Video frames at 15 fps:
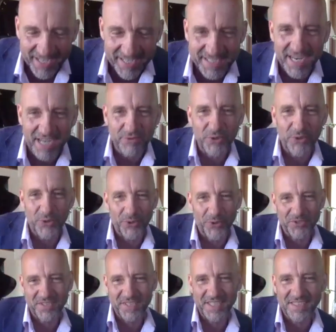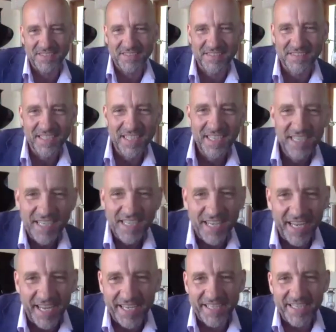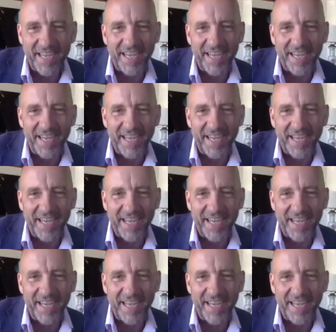never heard it. And